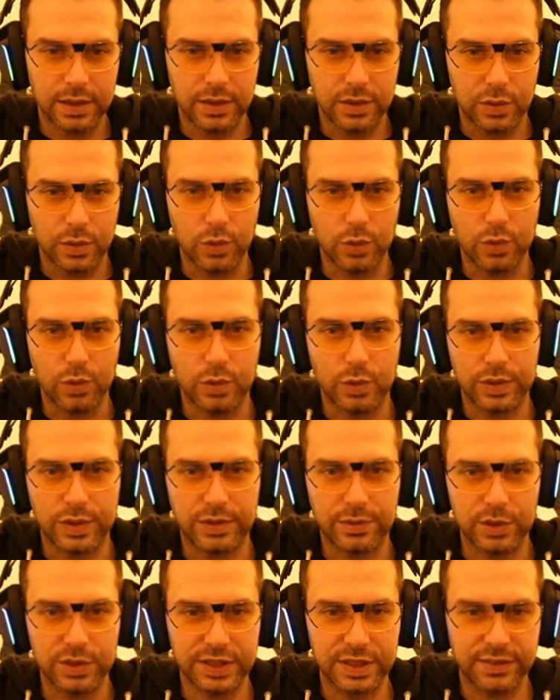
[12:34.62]
Ooh, he
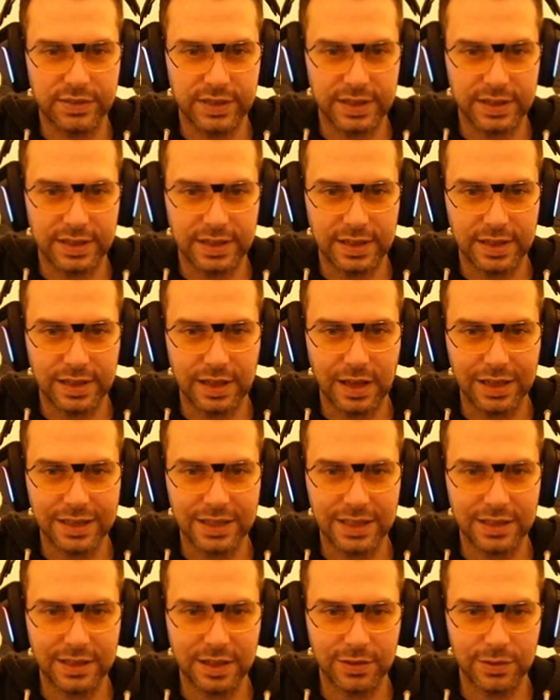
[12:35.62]
was even lucky
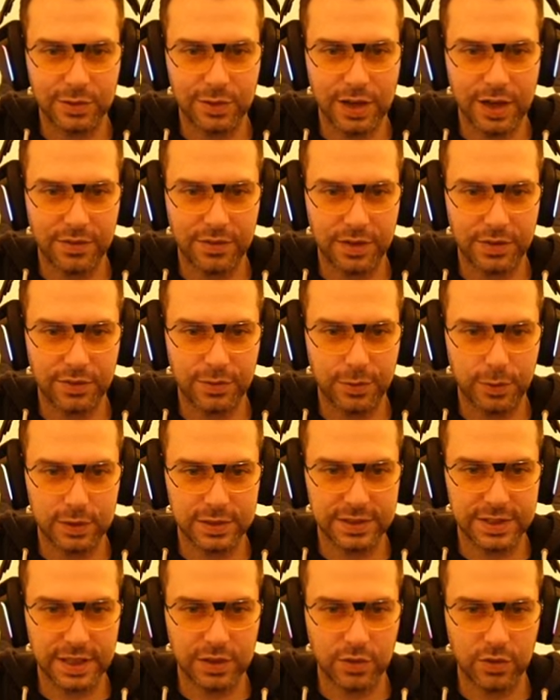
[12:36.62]
enough to have a full
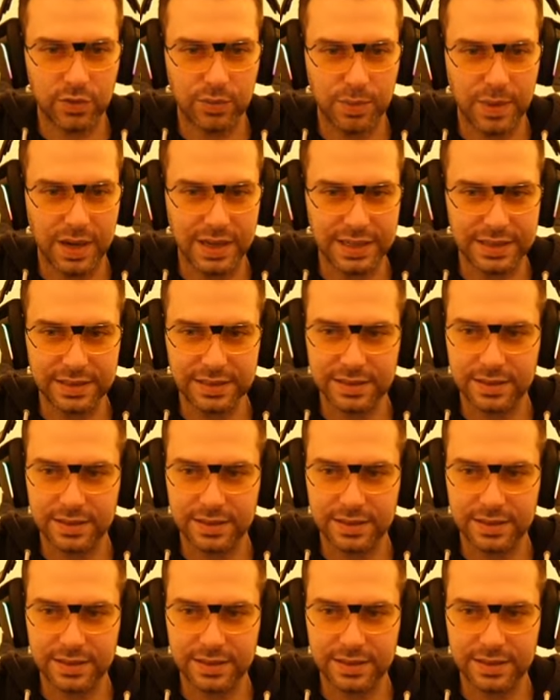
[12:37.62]
set of might.